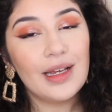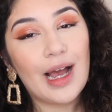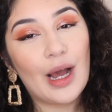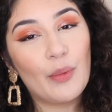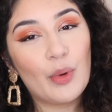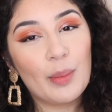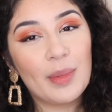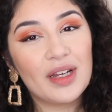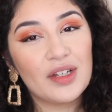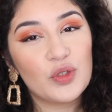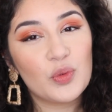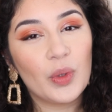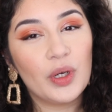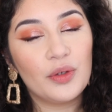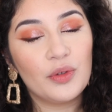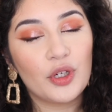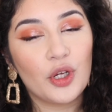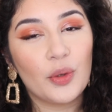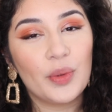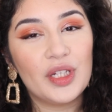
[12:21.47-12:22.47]
We may as well
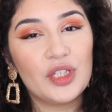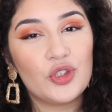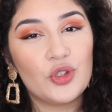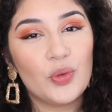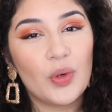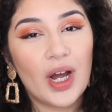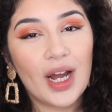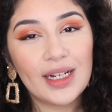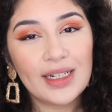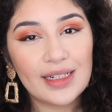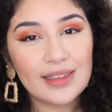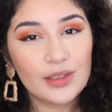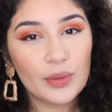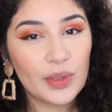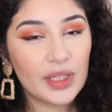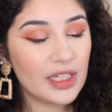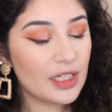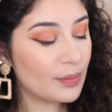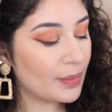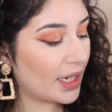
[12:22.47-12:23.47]
go into highlighter
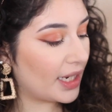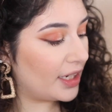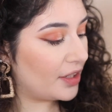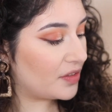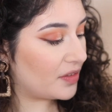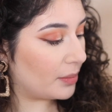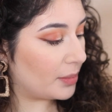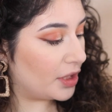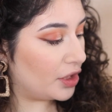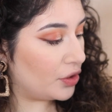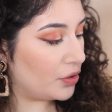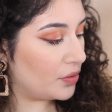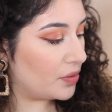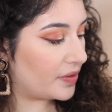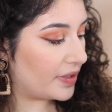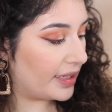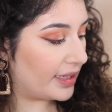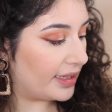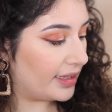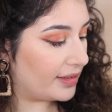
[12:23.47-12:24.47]
with this palette, so I'm going to use
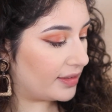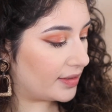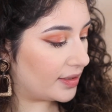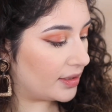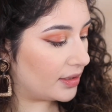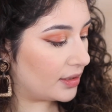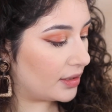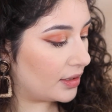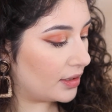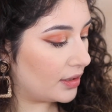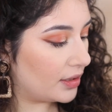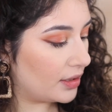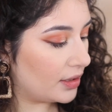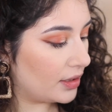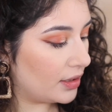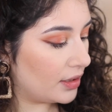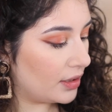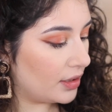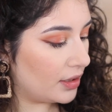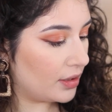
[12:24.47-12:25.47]
Glisten,
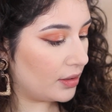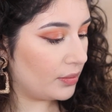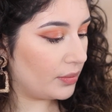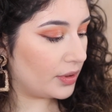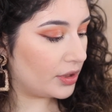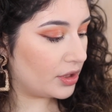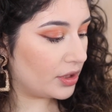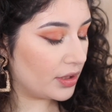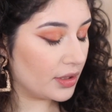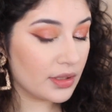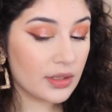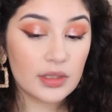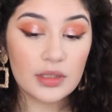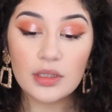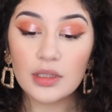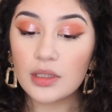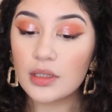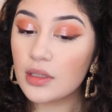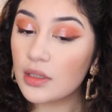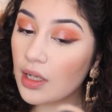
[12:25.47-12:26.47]
which is
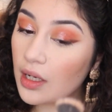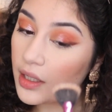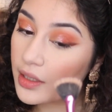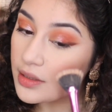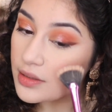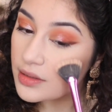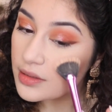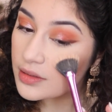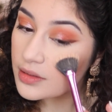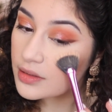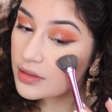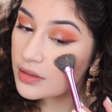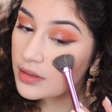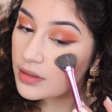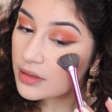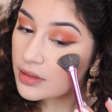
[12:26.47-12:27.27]
a nice